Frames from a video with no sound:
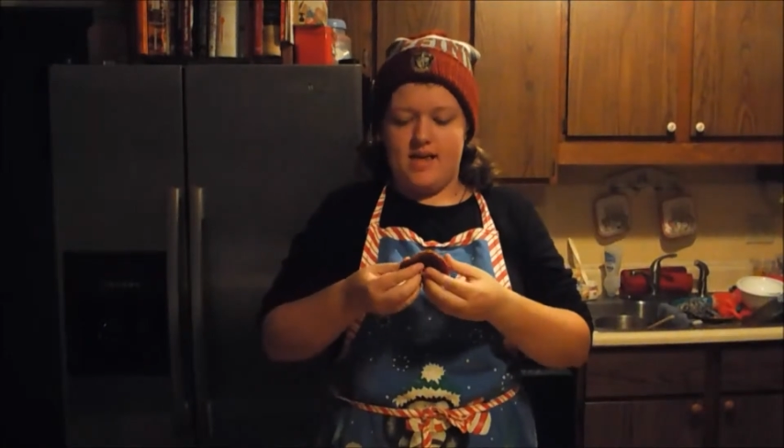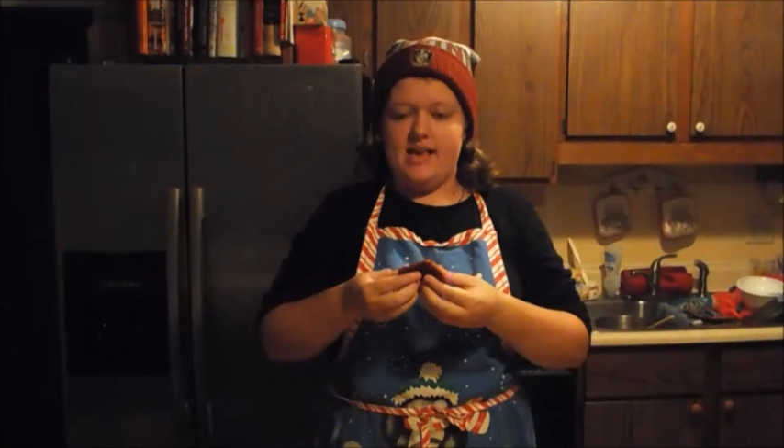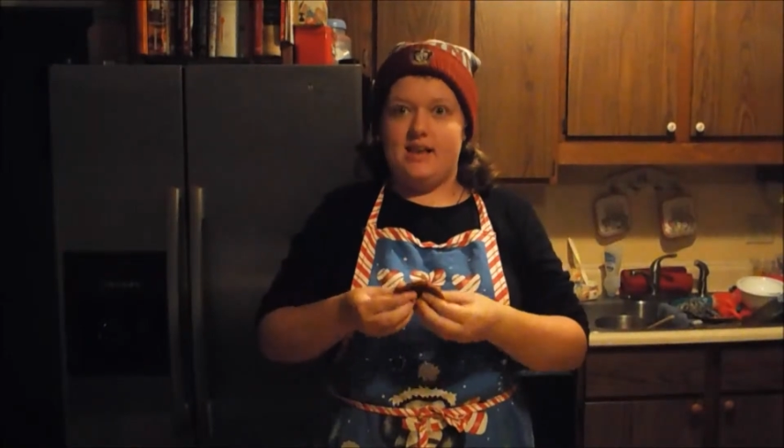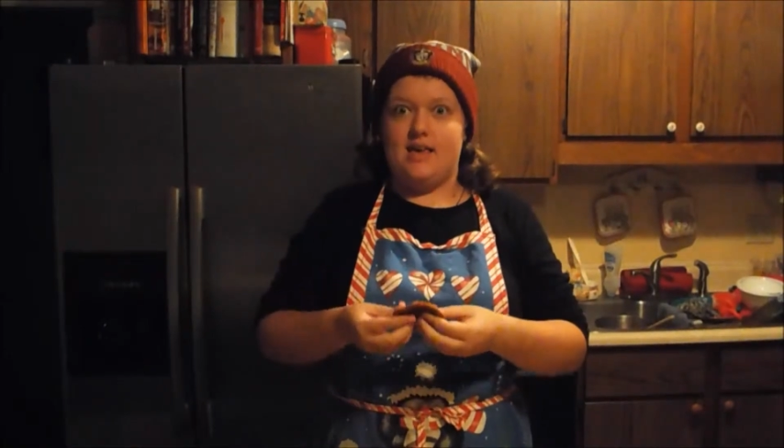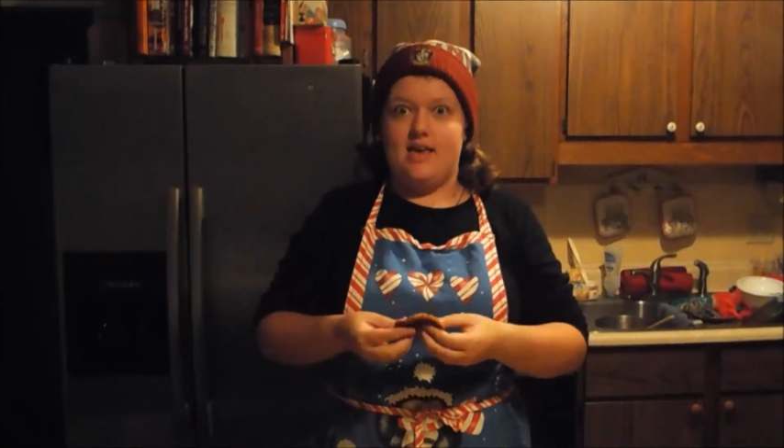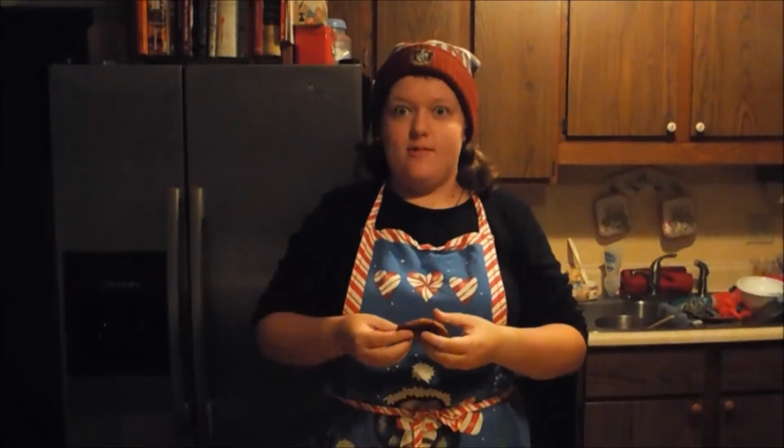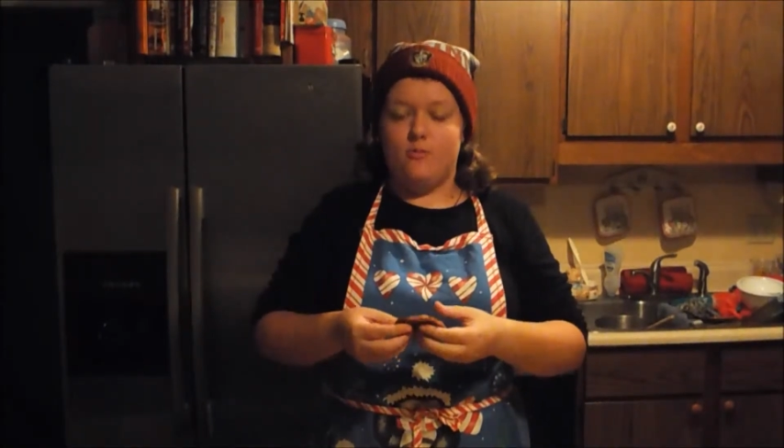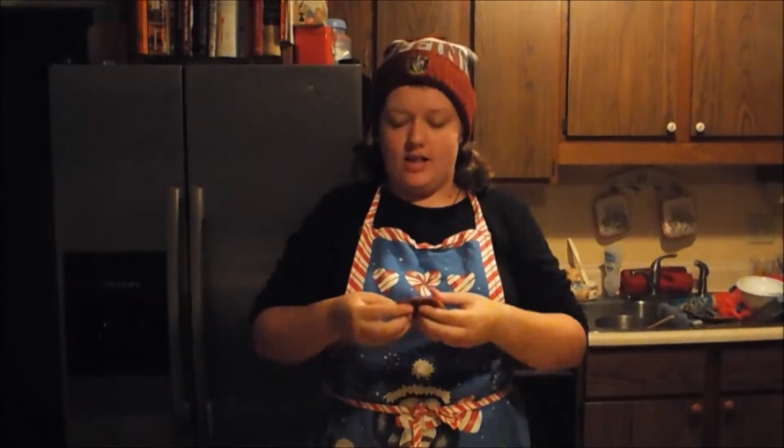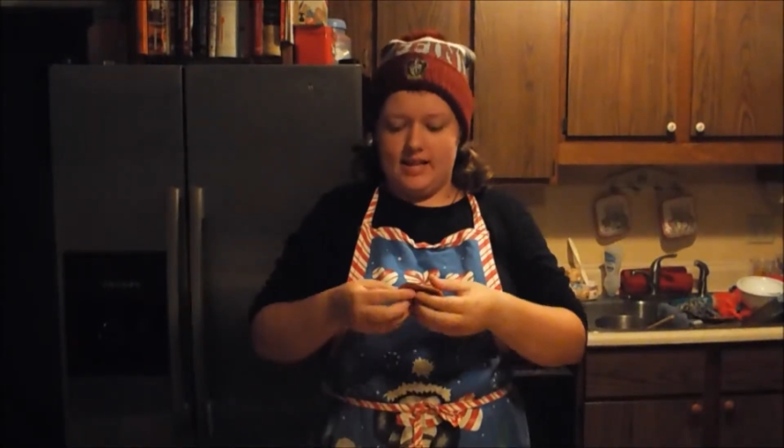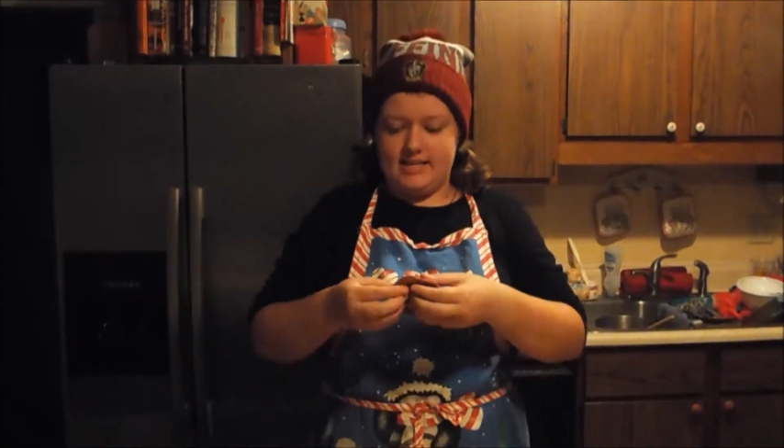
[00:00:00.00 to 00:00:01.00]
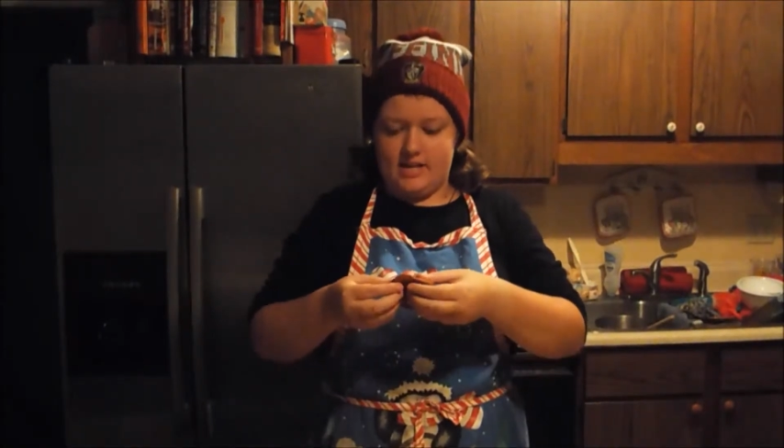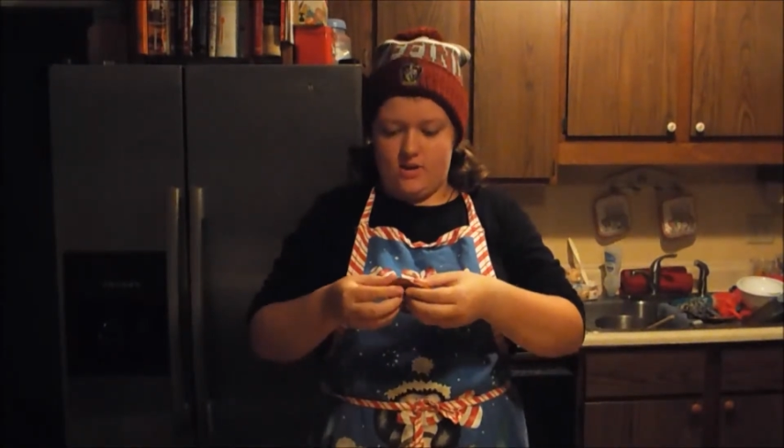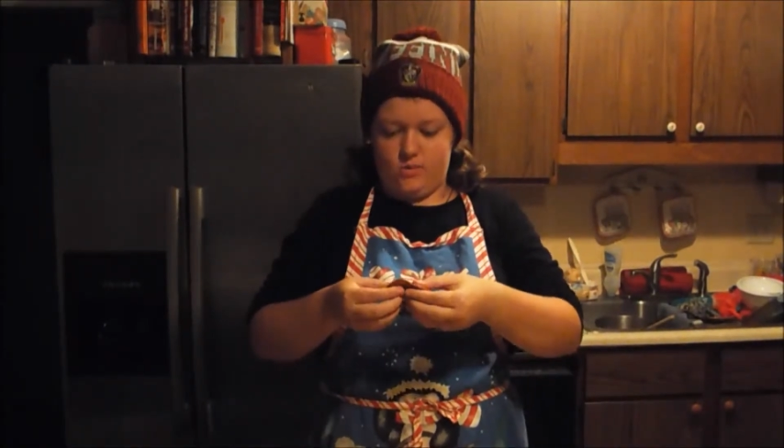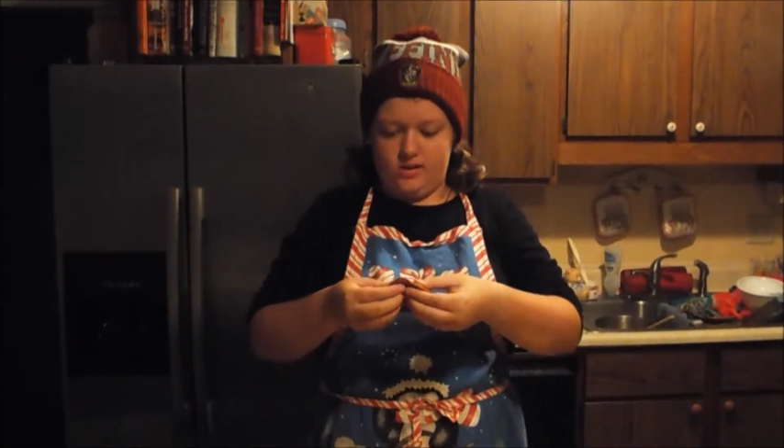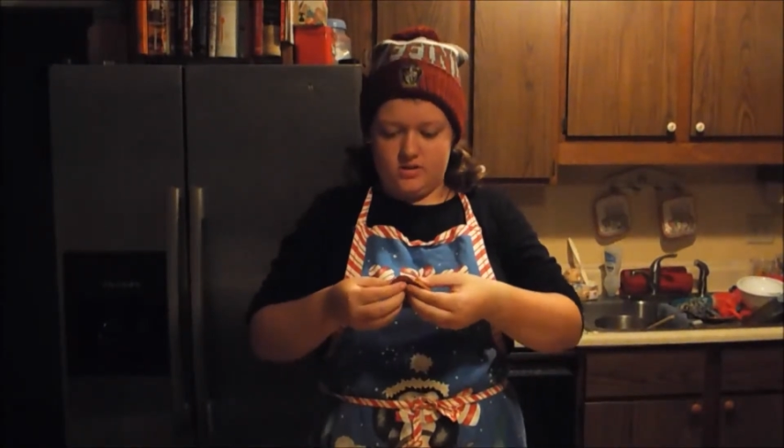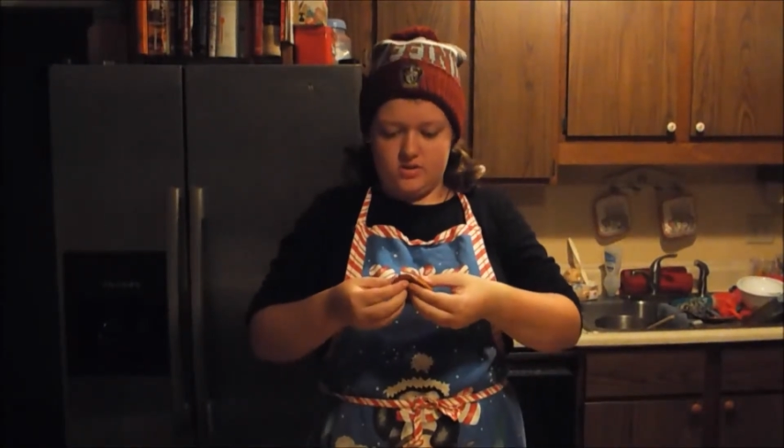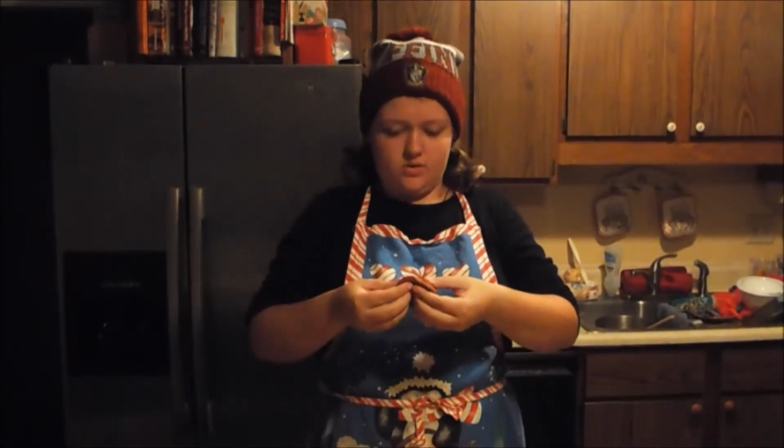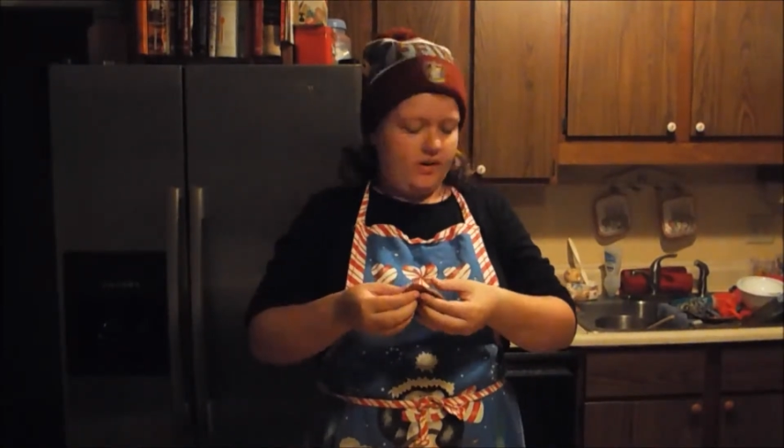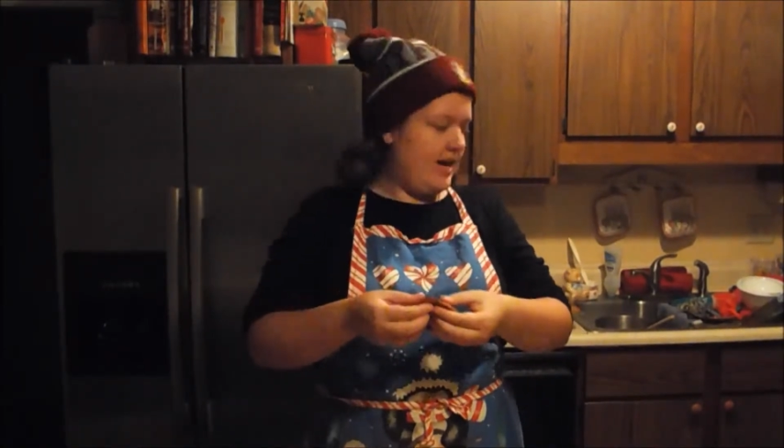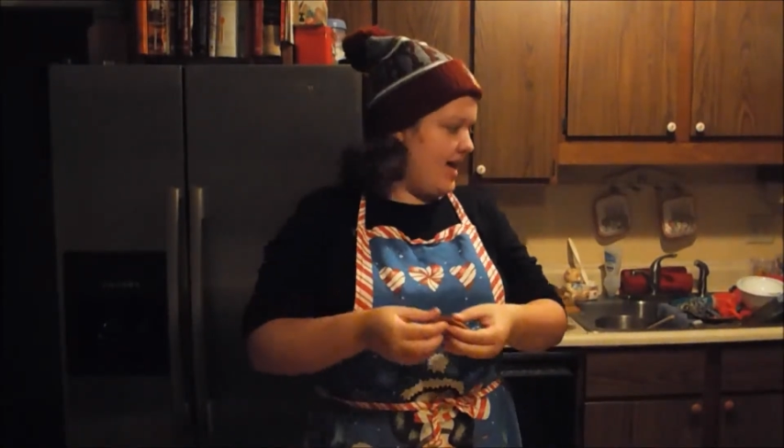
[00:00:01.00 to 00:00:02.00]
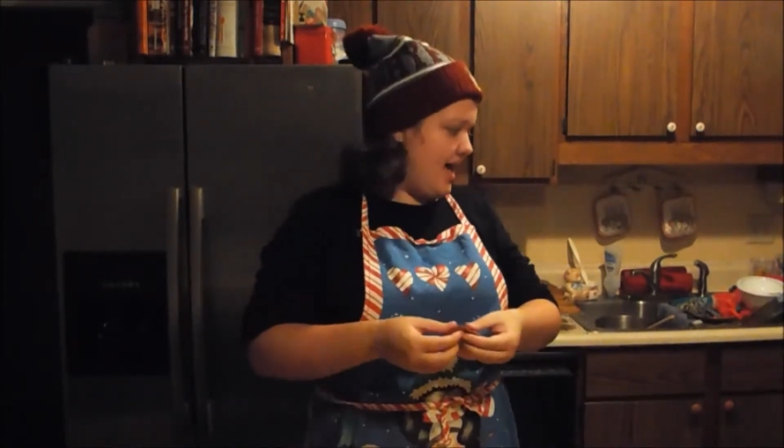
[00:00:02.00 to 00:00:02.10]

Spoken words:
eating him while I tell you a little story,